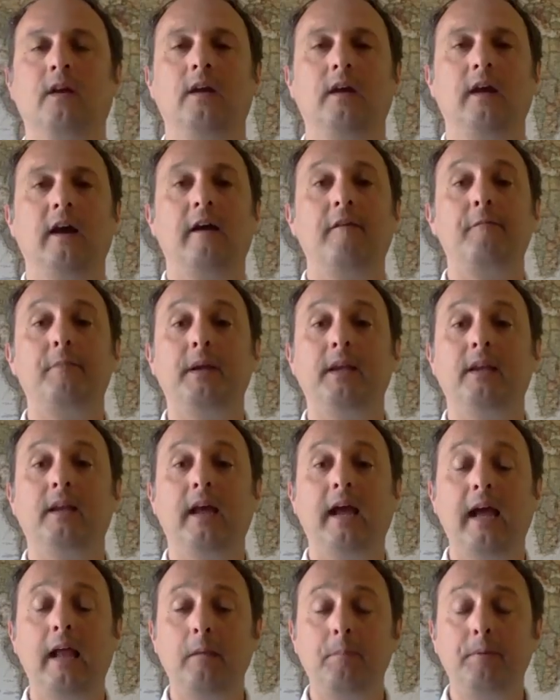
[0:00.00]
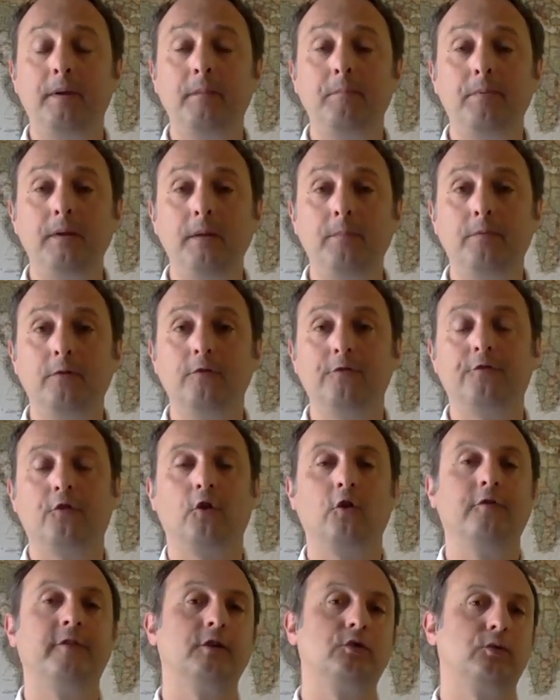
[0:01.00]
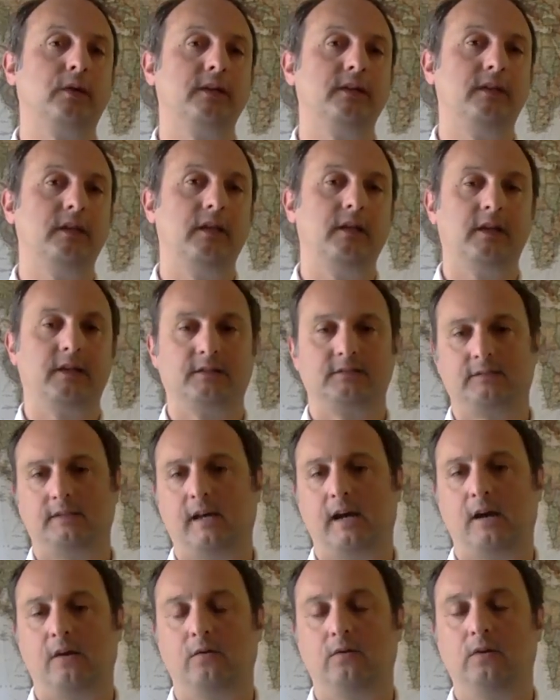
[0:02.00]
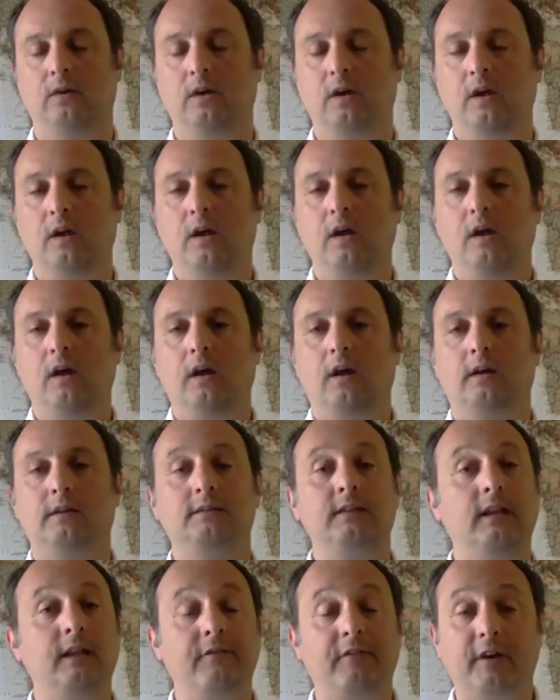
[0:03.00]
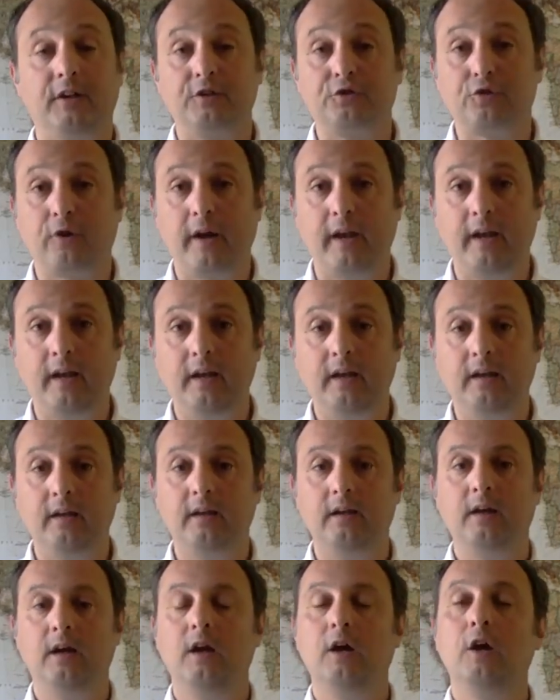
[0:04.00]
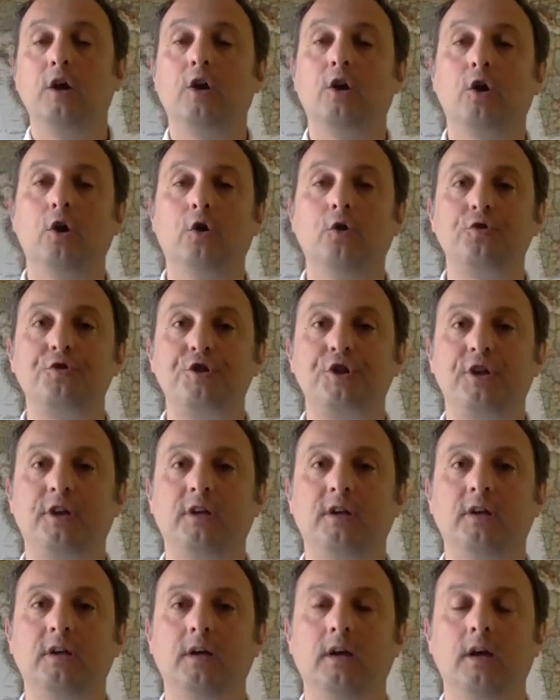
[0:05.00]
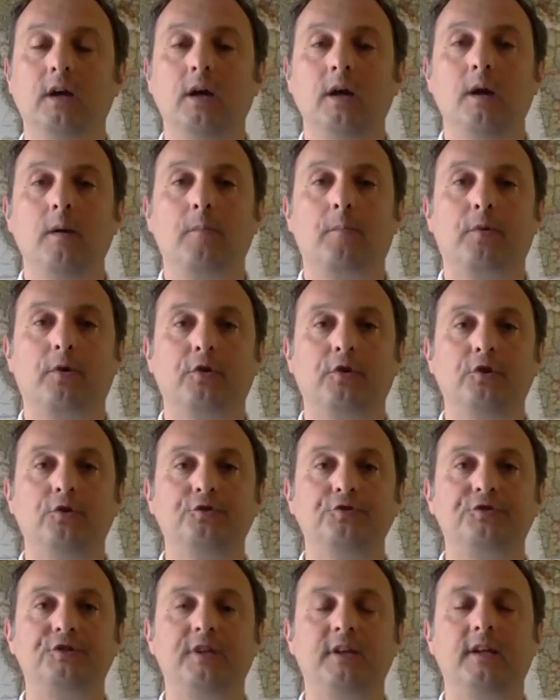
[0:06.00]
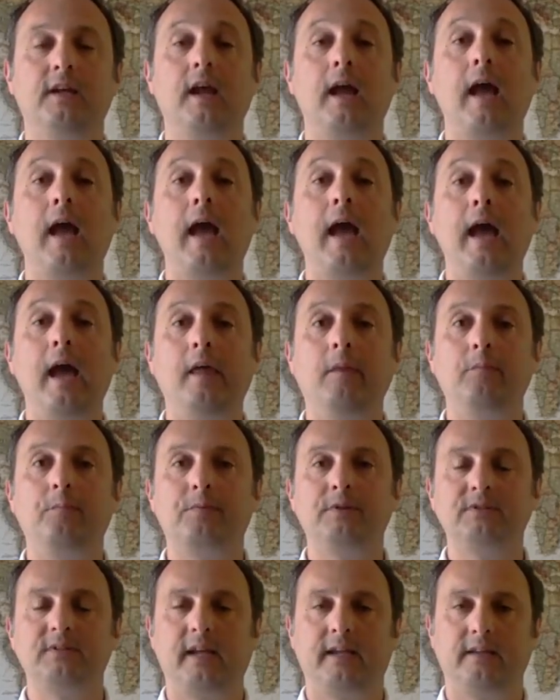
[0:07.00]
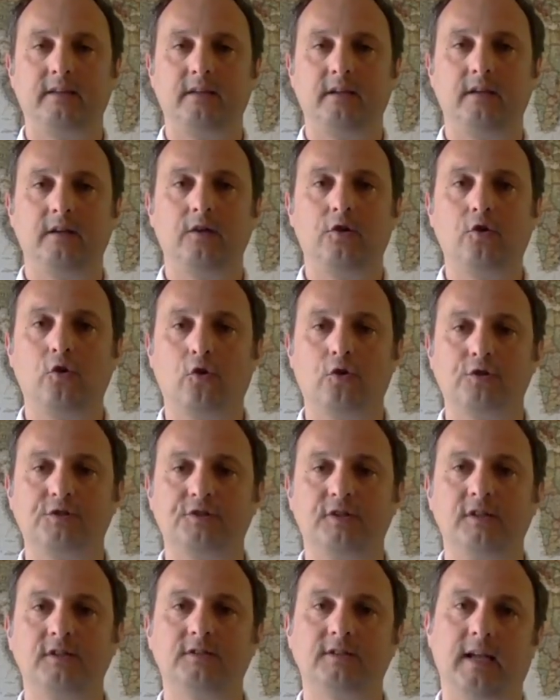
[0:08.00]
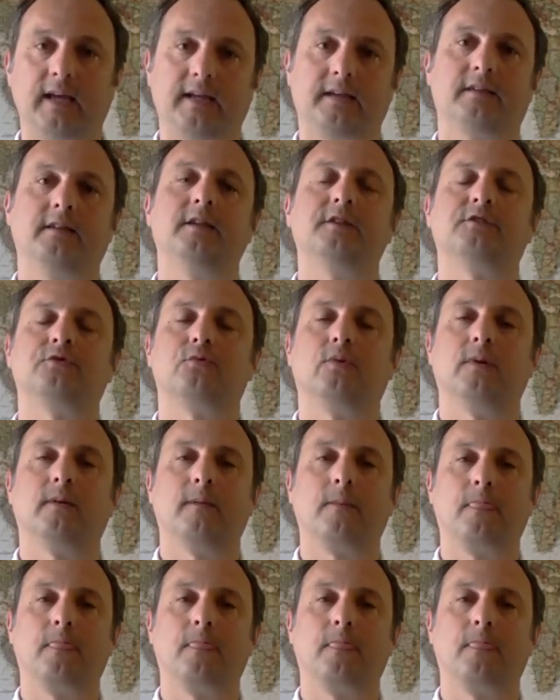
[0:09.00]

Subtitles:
I've been helping people for over 20 years now, delivering training, coaching, producing and presenting courses like this one.